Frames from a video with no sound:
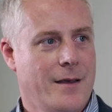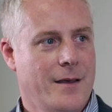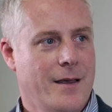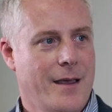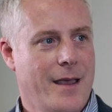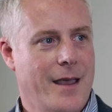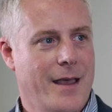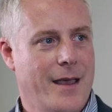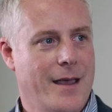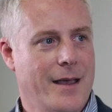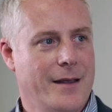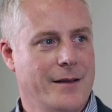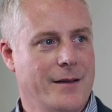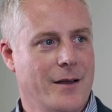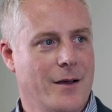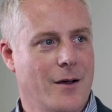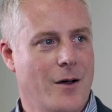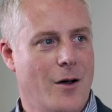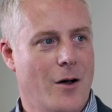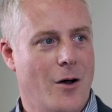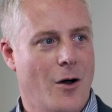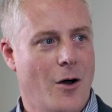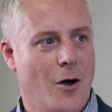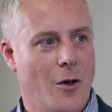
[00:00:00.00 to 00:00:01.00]
And
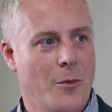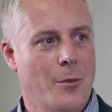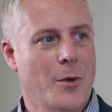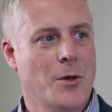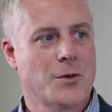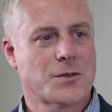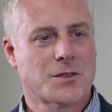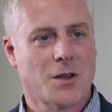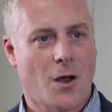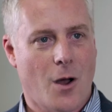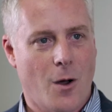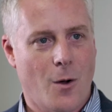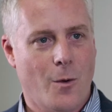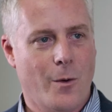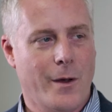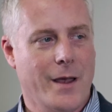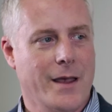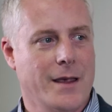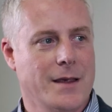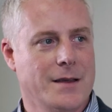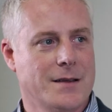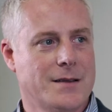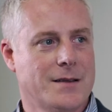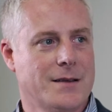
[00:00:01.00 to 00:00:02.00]
almost
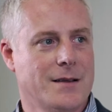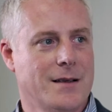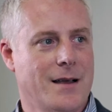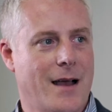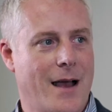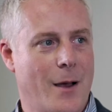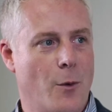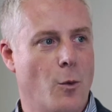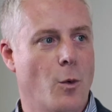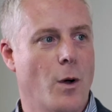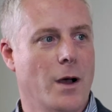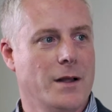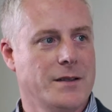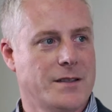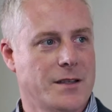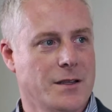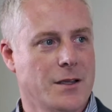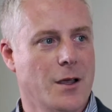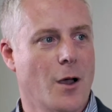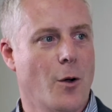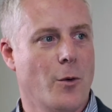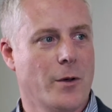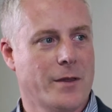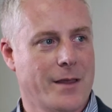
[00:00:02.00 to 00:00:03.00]
always, I want to
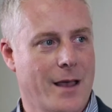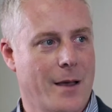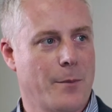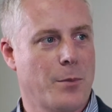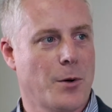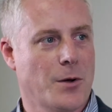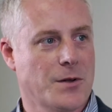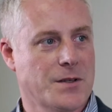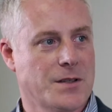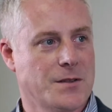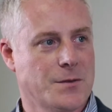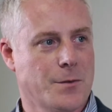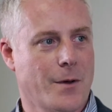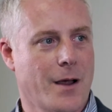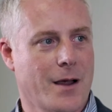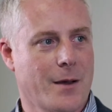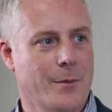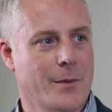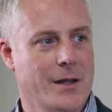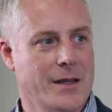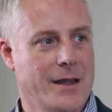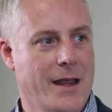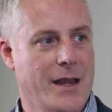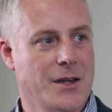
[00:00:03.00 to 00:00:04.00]
go with that person's
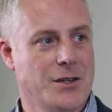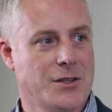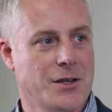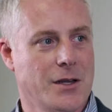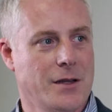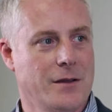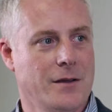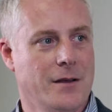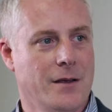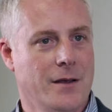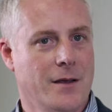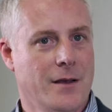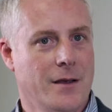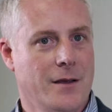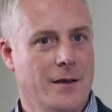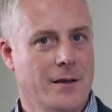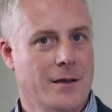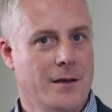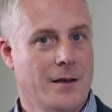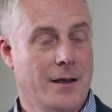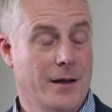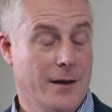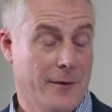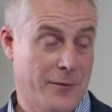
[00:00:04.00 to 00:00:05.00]
recommendation.
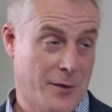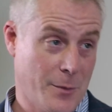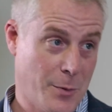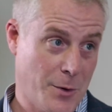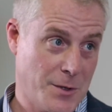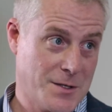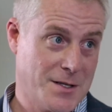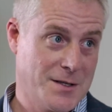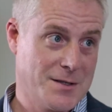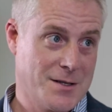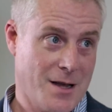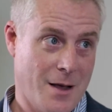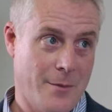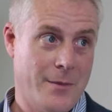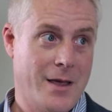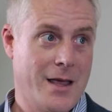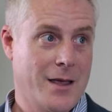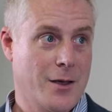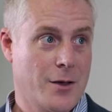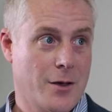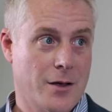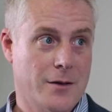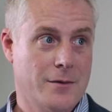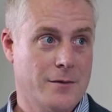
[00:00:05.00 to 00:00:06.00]
And if the person's not
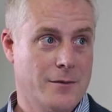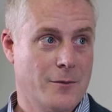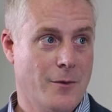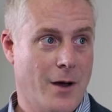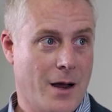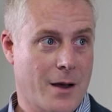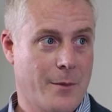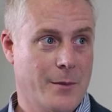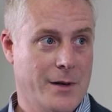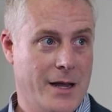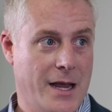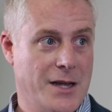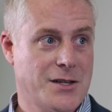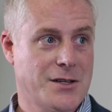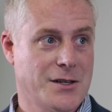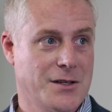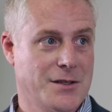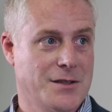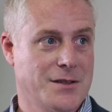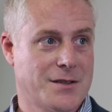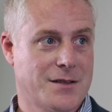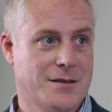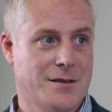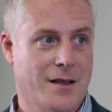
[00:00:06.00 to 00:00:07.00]
making good
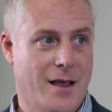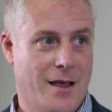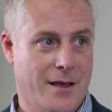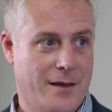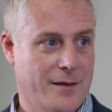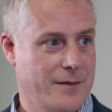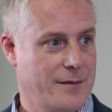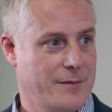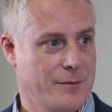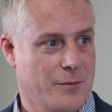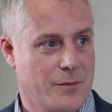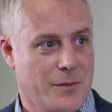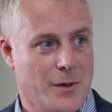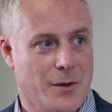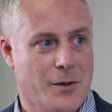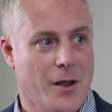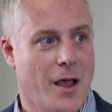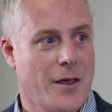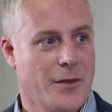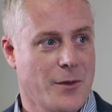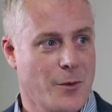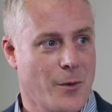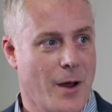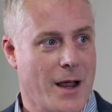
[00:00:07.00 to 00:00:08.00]
recommendations, they're
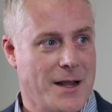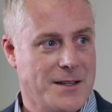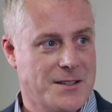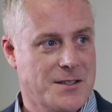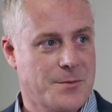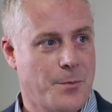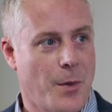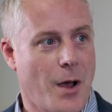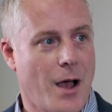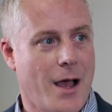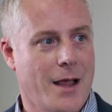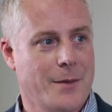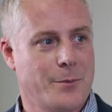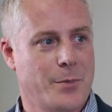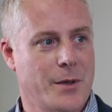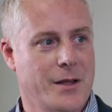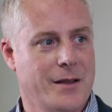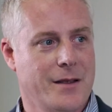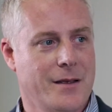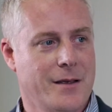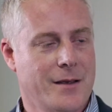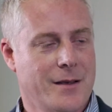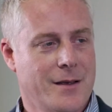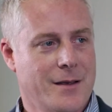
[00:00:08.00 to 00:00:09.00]
not in the right spot.
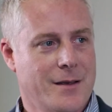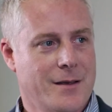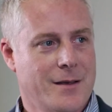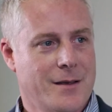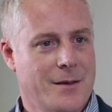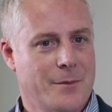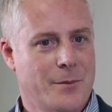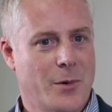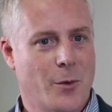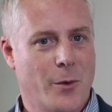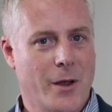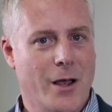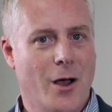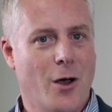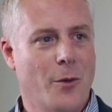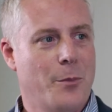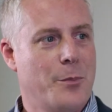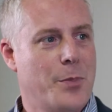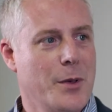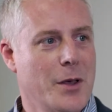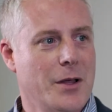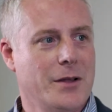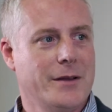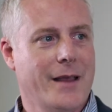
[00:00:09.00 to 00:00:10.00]
But we all
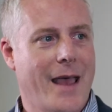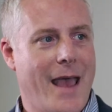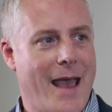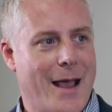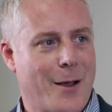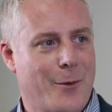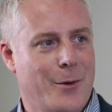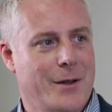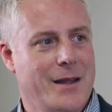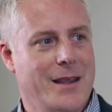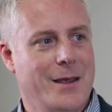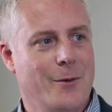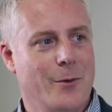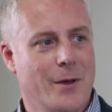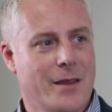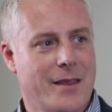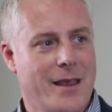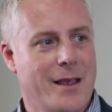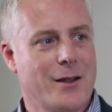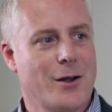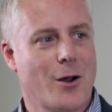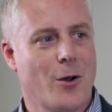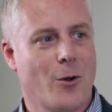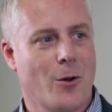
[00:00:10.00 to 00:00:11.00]
build equity
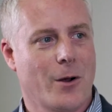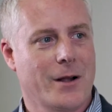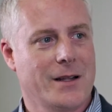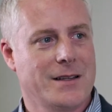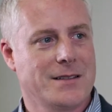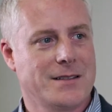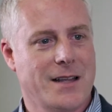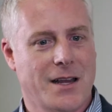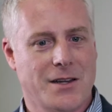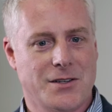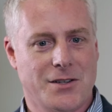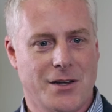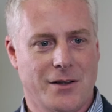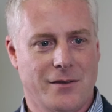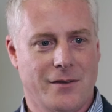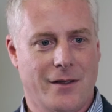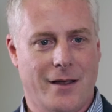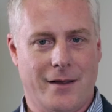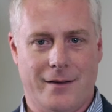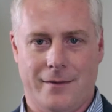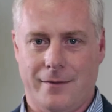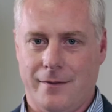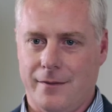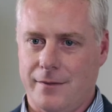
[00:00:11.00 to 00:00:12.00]
within our organization.
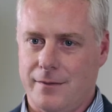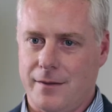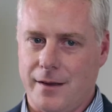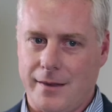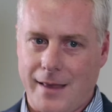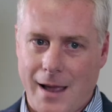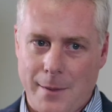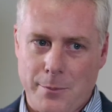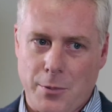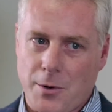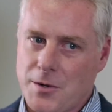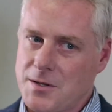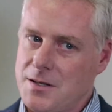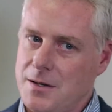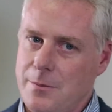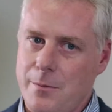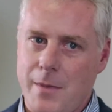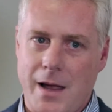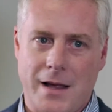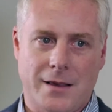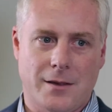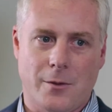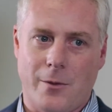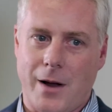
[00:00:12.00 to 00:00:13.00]
Like, did that person
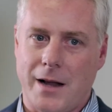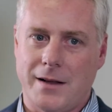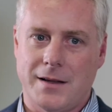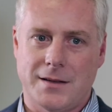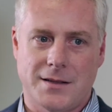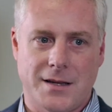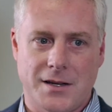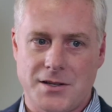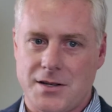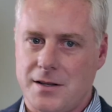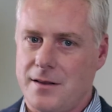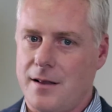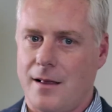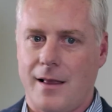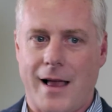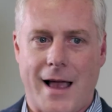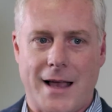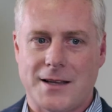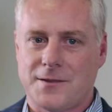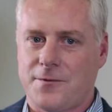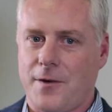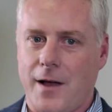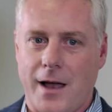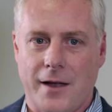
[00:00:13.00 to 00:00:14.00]
make the right decision the
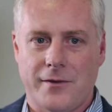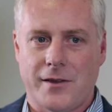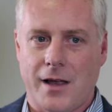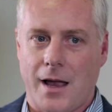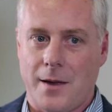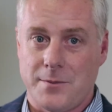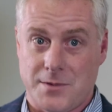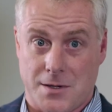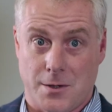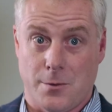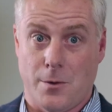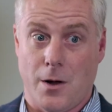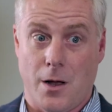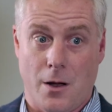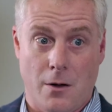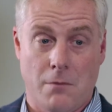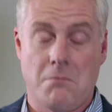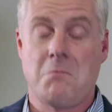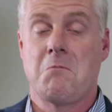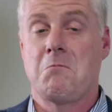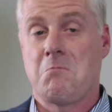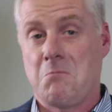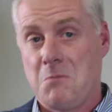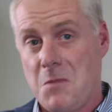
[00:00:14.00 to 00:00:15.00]
last 5 times in a
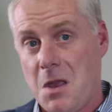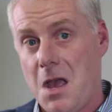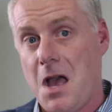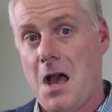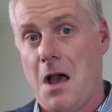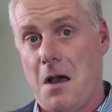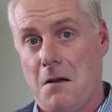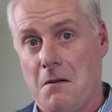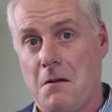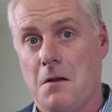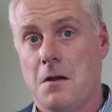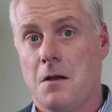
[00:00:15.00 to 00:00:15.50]
row? Yeah.